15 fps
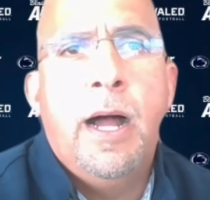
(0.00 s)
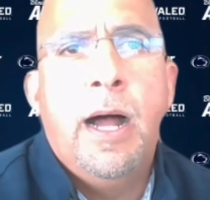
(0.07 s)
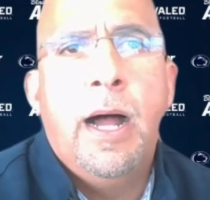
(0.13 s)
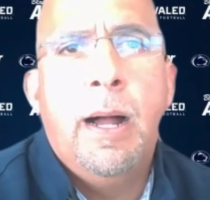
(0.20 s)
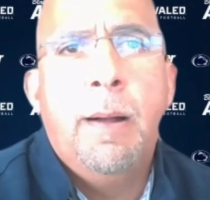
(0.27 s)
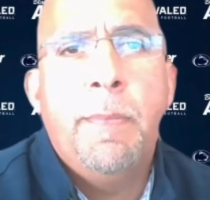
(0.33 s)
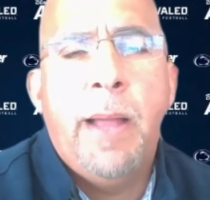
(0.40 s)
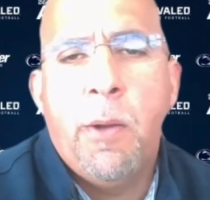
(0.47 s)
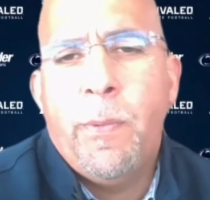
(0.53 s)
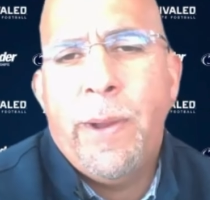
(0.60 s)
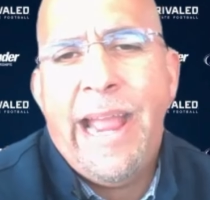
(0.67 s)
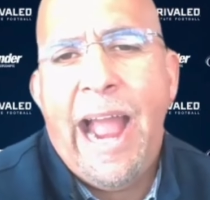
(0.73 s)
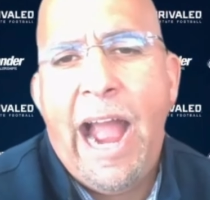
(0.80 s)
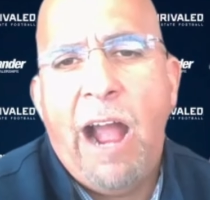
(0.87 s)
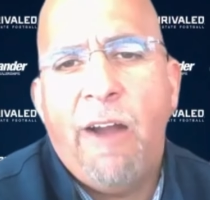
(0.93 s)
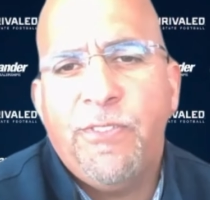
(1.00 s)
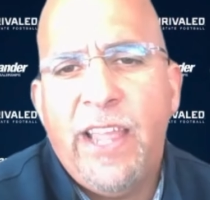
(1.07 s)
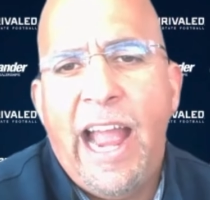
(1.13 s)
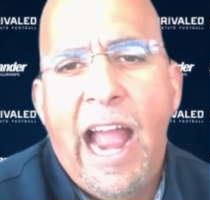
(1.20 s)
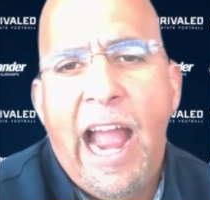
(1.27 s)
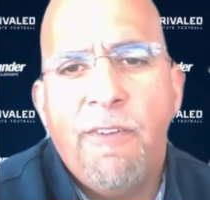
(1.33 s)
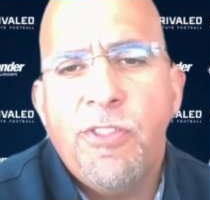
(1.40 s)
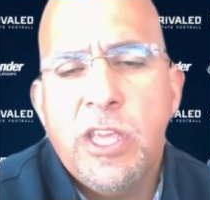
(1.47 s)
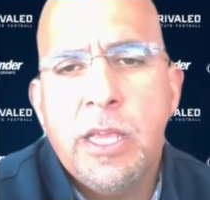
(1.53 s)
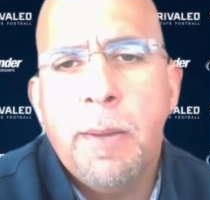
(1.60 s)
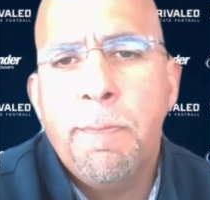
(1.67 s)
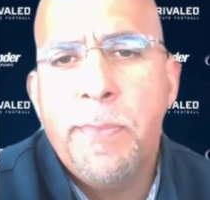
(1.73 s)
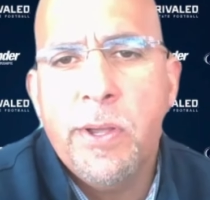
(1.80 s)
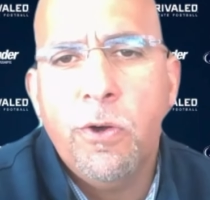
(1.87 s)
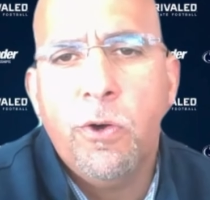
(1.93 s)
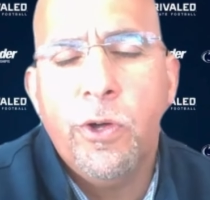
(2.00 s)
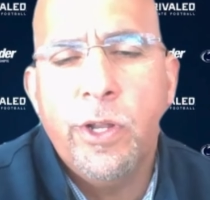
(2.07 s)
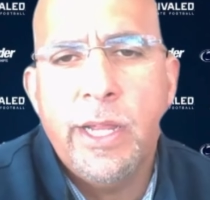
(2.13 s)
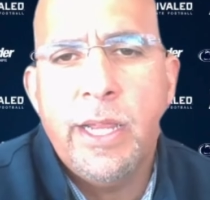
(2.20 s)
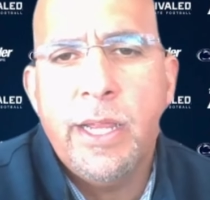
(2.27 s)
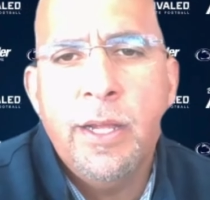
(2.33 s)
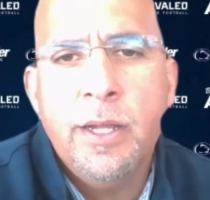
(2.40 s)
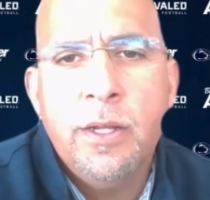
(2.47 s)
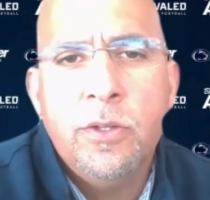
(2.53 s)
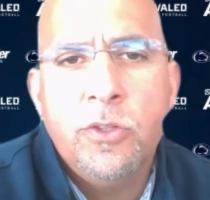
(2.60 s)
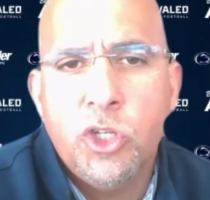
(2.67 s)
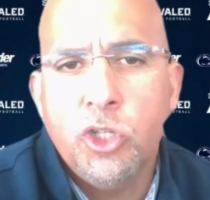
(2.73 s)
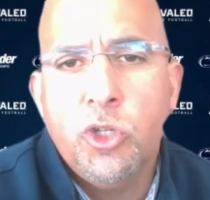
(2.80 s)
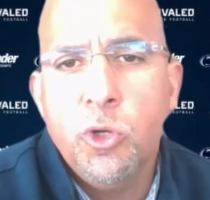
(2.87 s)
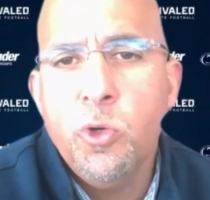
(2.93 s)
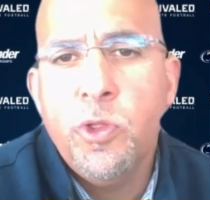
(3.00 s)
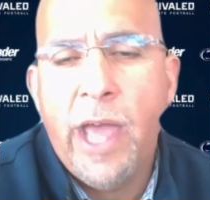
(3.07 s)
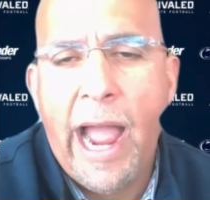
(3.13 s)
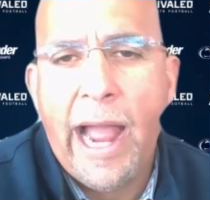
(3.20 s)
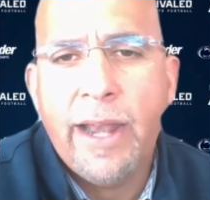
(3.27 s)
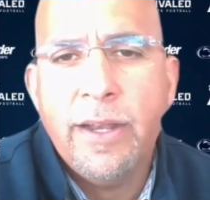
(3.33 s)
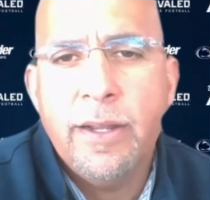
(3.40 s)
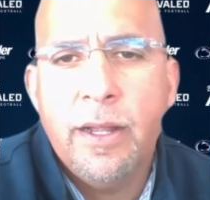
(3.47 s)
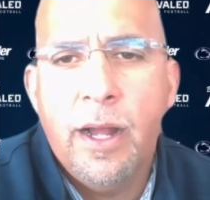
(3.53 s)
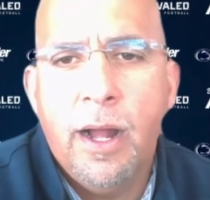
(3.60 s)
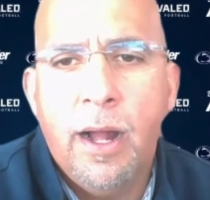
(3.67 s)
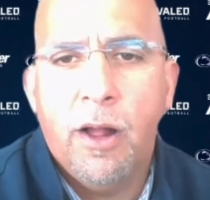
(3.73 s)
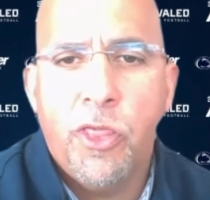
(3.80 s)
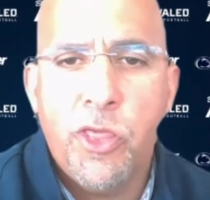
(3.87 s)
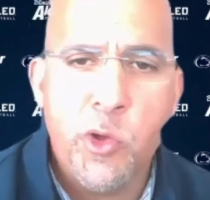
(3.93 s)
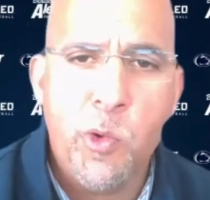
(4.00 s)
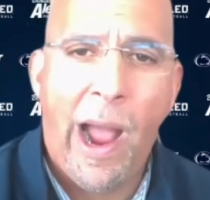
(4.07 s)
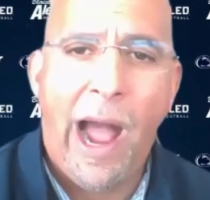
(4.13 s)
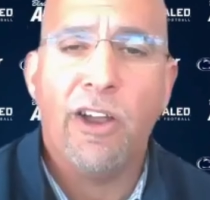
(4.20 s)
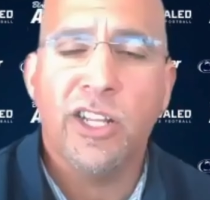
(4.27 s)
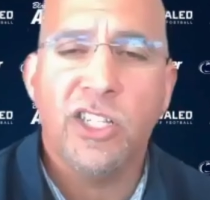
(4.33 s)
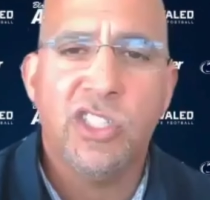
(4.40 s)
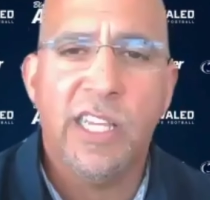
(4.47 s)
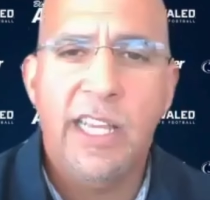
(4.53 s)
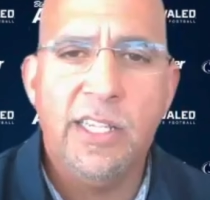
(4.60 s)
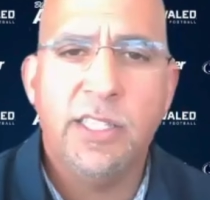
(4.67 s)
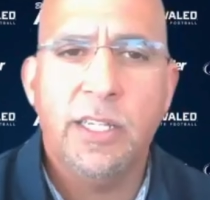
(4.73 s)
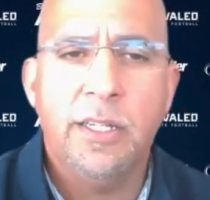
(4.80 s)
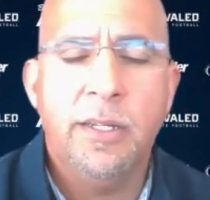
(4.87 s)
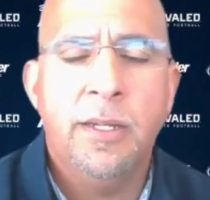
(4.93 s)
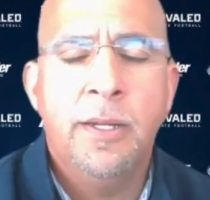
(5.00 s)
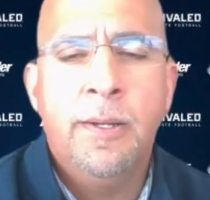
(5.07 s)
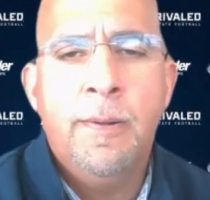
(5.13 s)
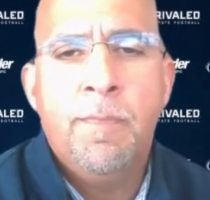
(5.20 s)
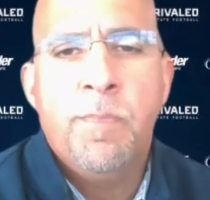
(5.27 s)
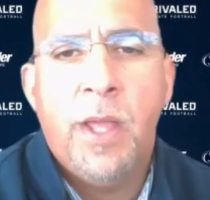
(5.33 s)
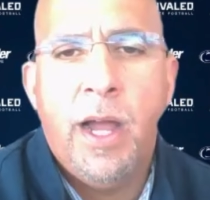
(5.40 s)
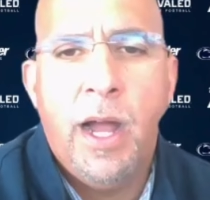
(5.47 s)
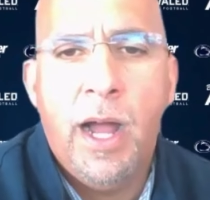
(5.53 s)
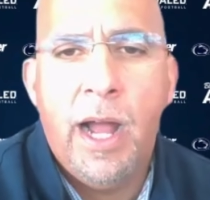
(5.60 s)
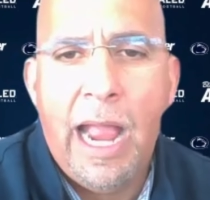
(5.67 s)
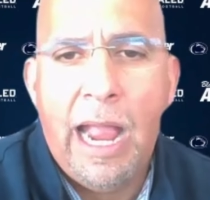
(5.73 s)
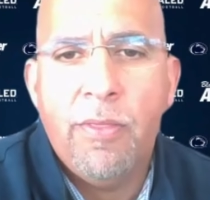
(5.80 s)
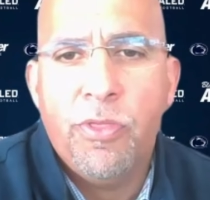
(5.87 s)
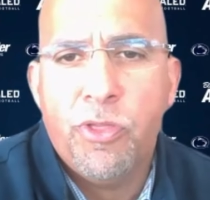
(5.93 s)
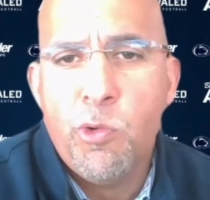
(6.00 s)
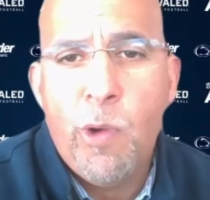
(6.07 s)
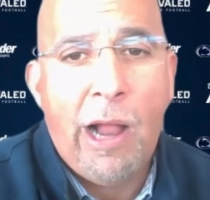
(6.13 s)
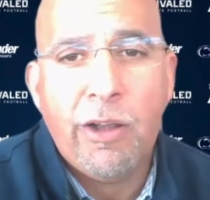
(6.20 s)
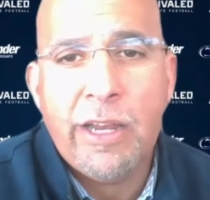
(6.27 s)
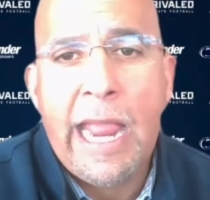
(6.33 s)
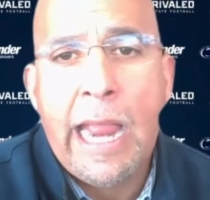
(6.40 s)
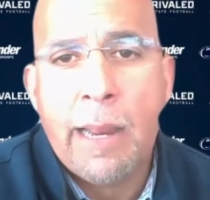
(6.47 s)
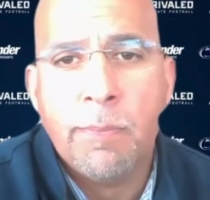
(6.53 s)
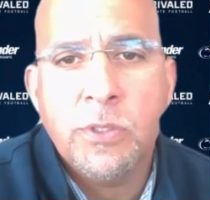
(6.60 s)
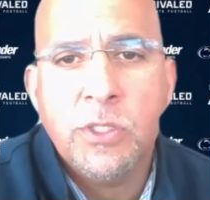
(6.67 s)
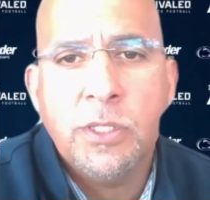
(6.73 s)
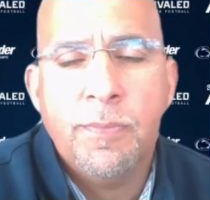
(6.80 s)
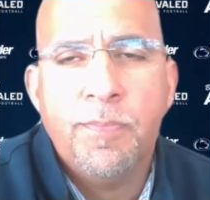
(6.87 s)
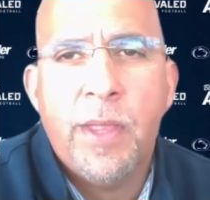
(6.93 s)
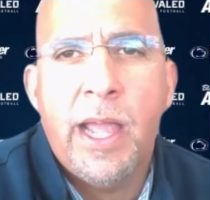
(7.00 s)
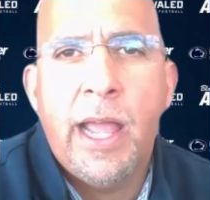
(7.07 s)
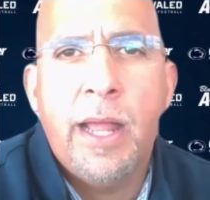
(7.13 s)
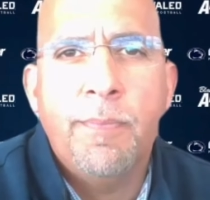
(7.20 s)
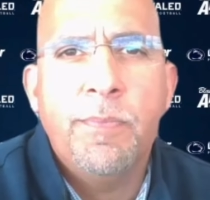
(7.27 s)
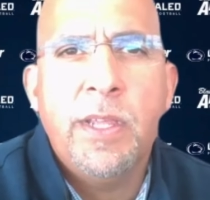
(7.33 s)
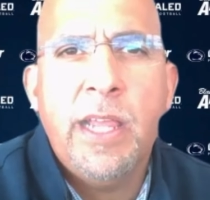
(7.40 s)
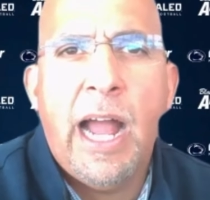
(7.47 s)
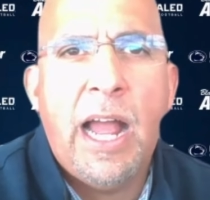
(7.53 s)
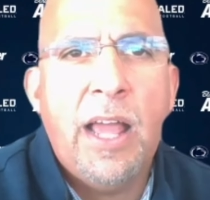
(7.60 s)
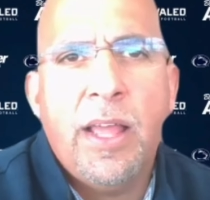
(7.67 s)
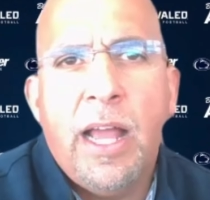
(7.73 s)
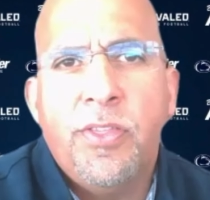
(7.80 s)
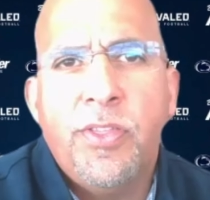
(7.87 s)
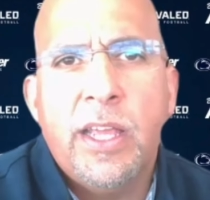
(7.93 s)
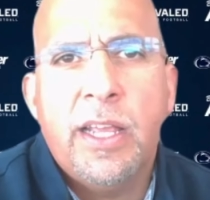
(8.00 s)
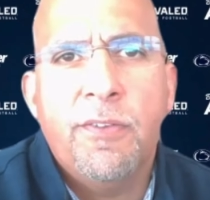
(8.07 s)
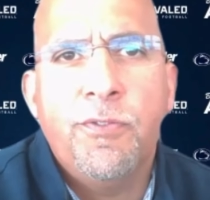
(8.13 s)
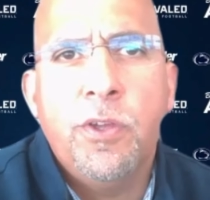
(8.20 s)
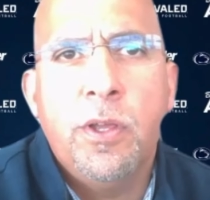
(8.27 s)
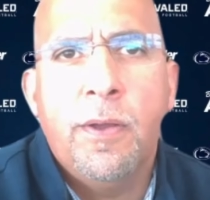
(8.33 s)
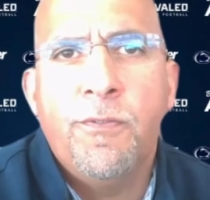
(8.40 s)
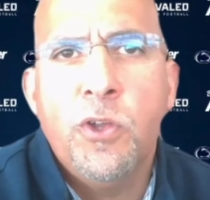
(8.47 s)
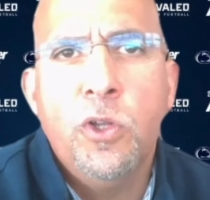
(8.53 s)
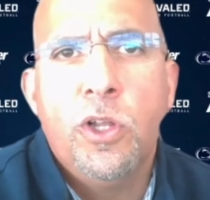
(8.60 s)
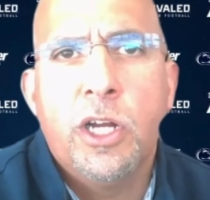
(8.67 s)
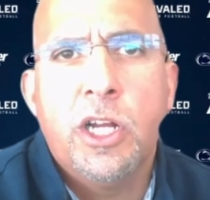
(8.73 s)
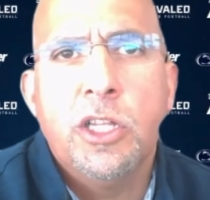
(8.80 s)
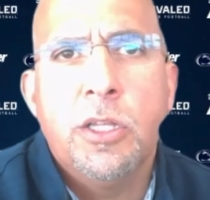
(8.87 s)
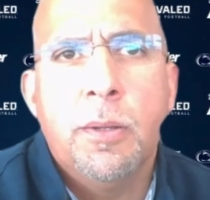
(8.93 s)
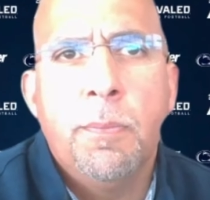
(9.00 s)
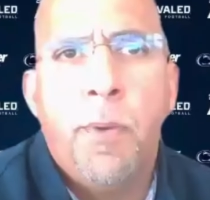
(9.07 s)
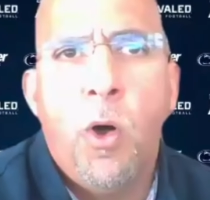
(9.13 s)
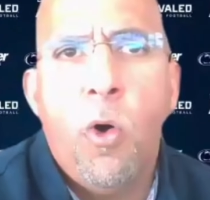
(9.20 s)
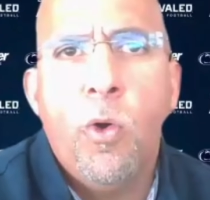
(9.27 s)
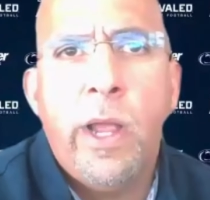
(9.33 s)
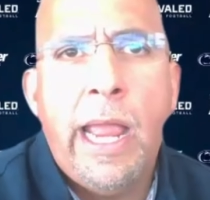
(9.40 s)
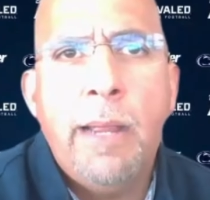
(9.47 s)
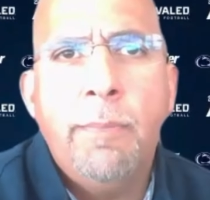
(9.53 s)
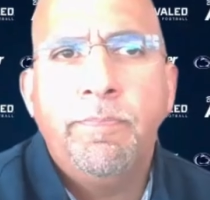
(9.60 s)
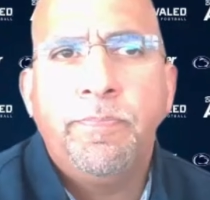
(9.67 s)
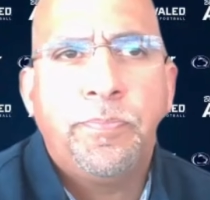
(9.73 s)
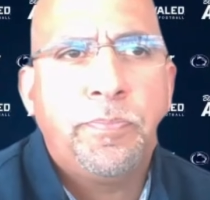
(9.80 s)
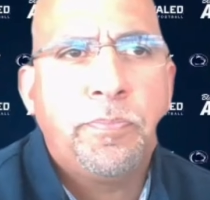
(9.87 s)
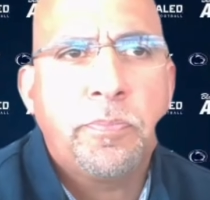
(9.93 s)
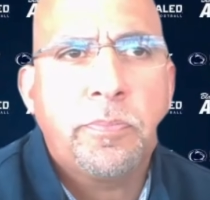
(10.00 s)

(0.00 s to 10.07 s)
And we have to have the ability to do that throughout a season and throughout games. And yeah, I think if you look at the bowl game,